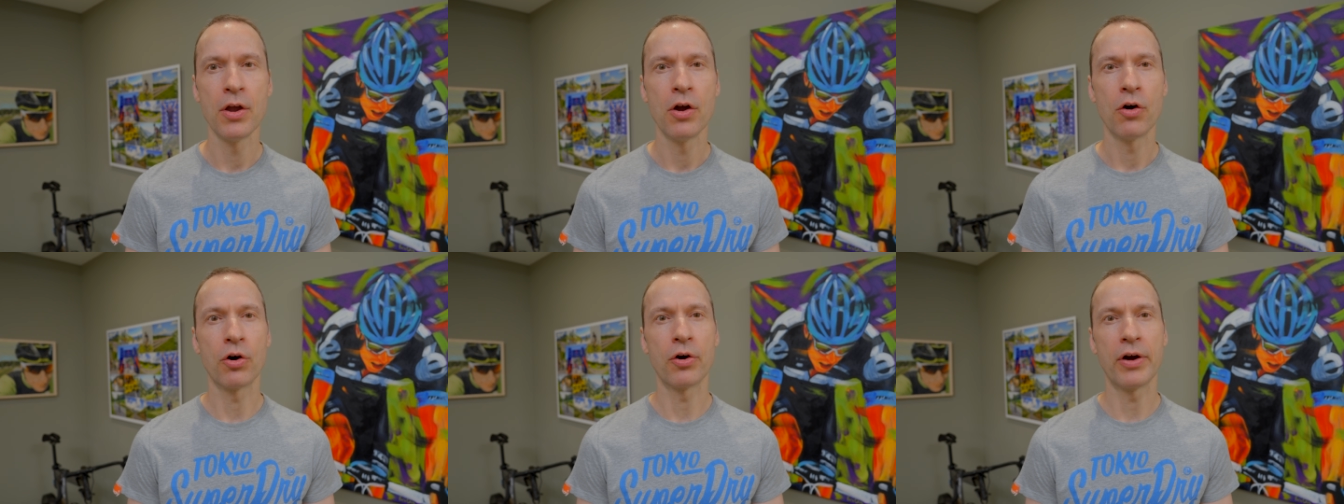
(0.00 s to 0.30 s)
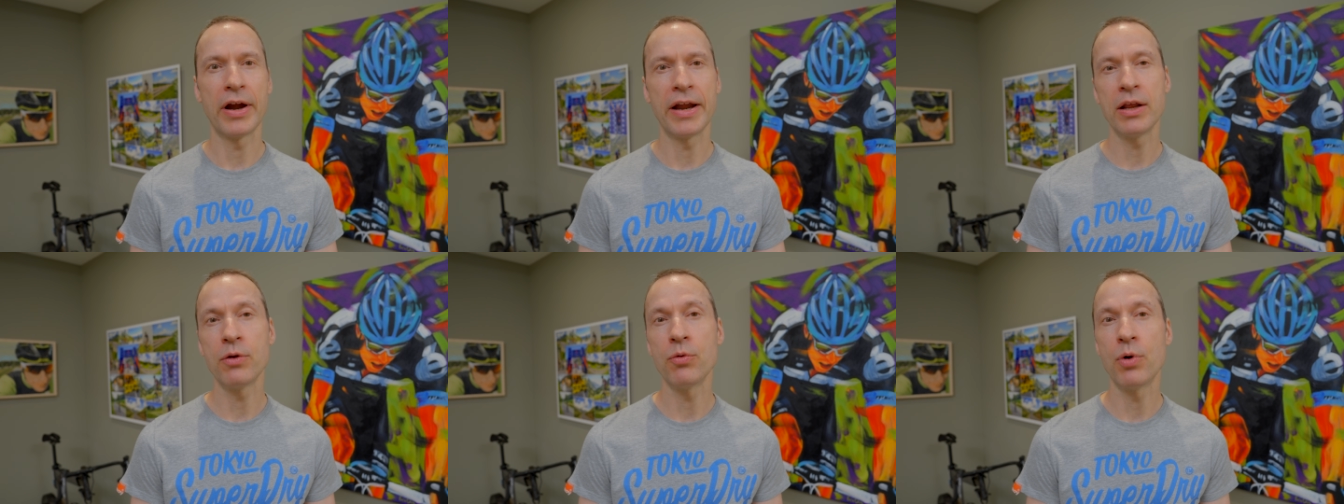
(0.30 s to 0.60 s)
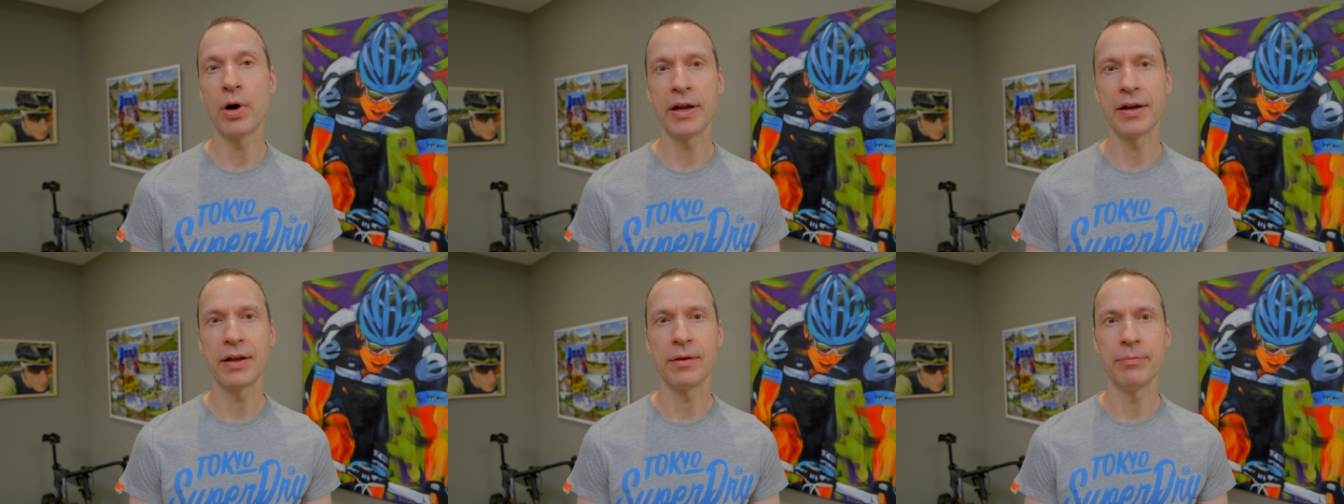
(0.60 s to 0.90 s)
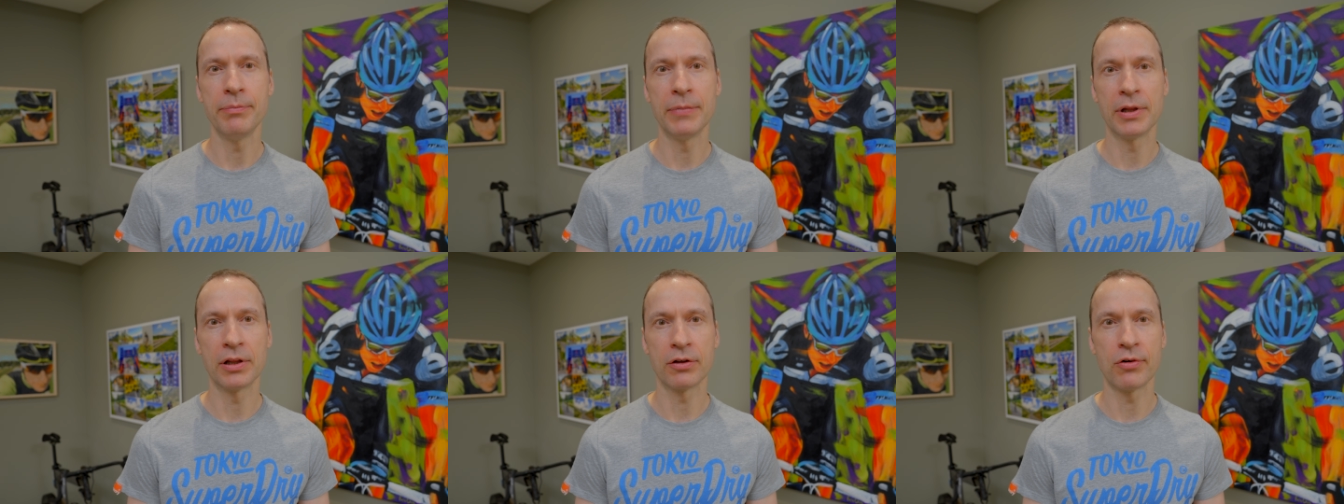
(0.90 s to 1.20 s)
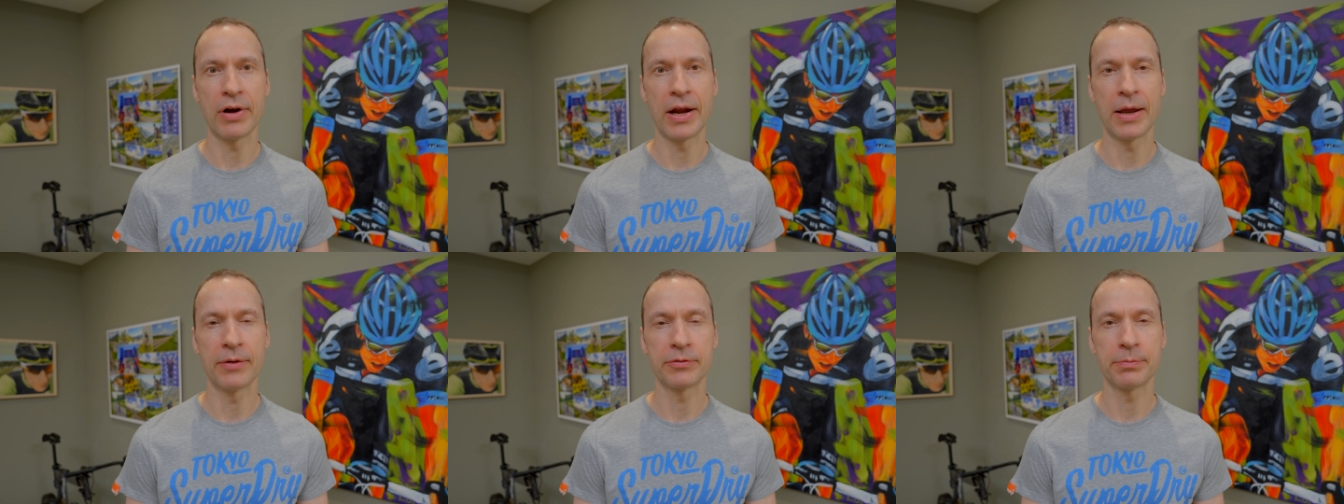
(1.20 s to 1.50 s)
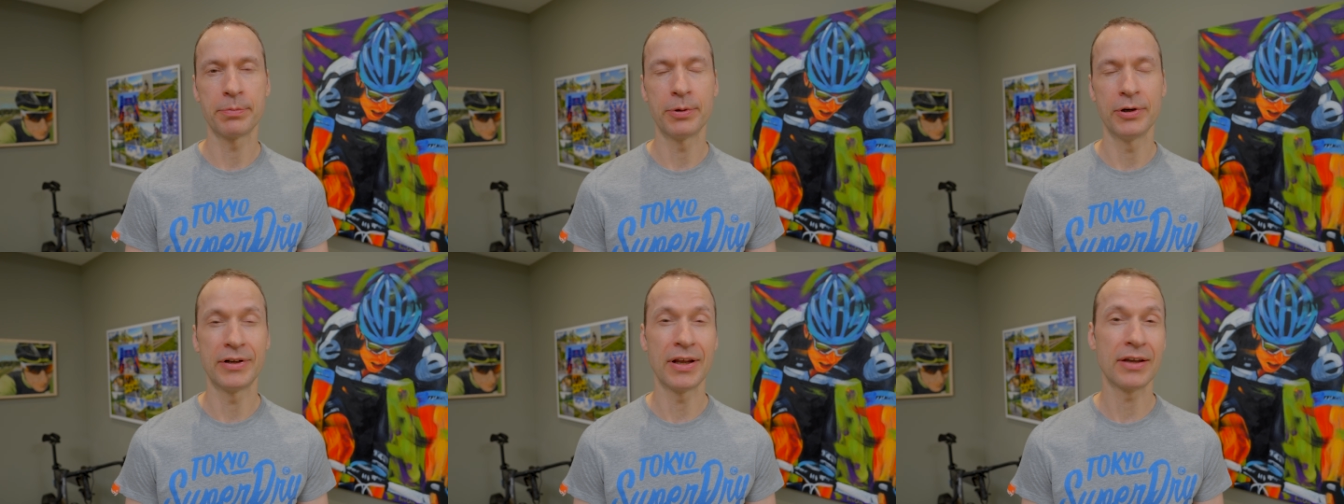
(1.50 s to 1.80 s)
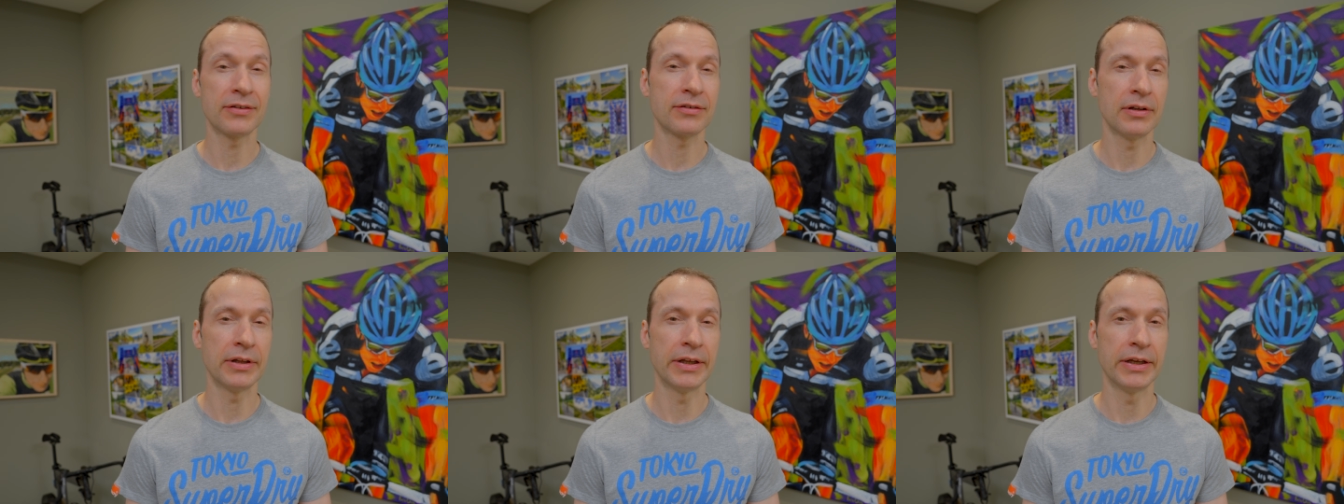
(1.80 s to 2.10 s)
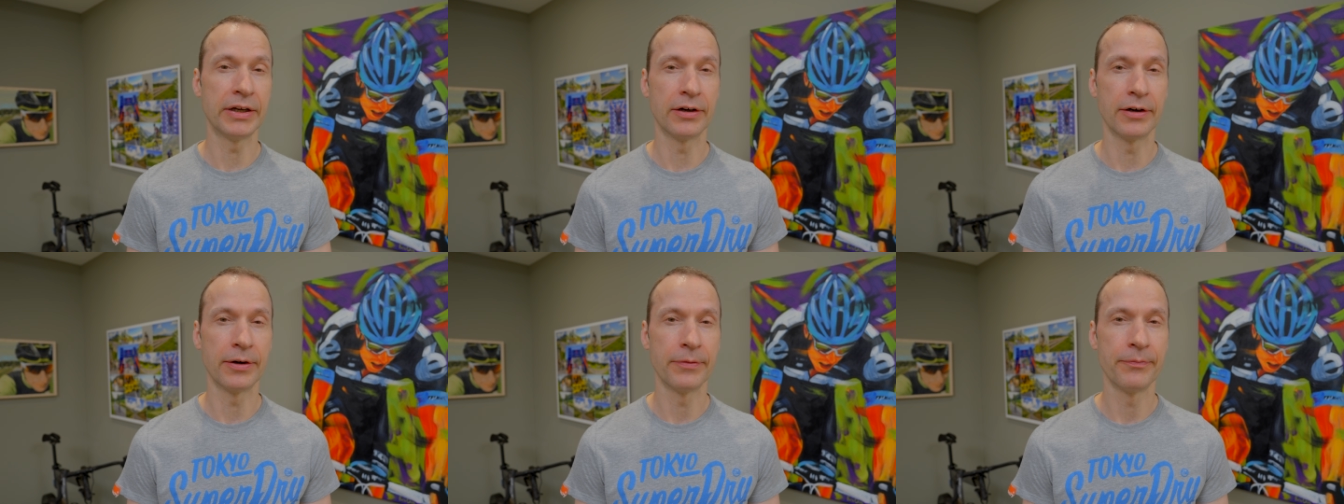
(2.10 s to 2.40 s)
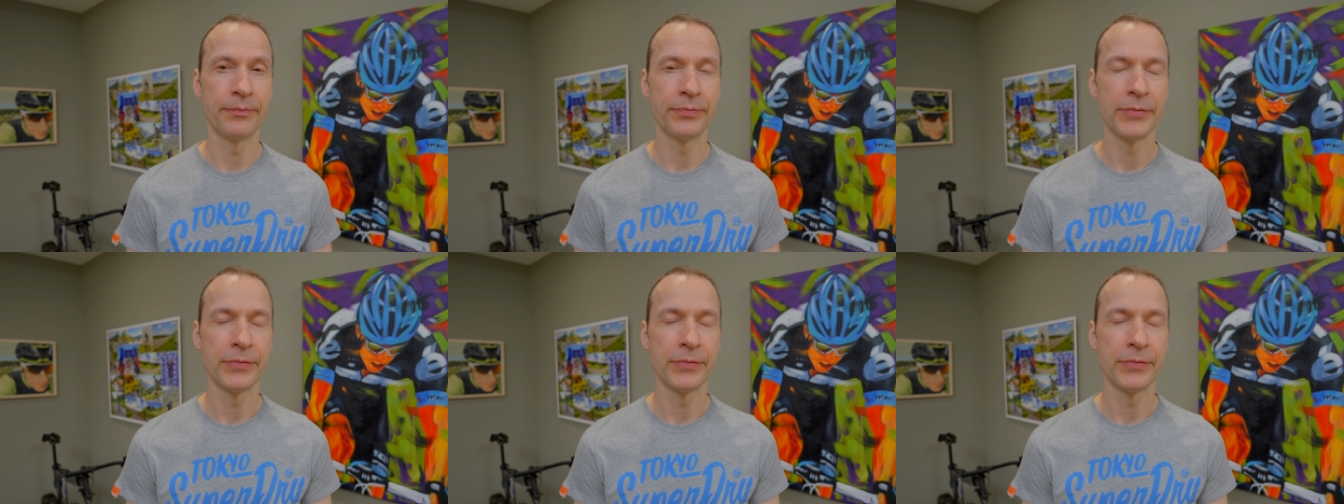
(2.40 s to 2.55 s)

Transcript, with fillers: or 81 milligrams per deciliter,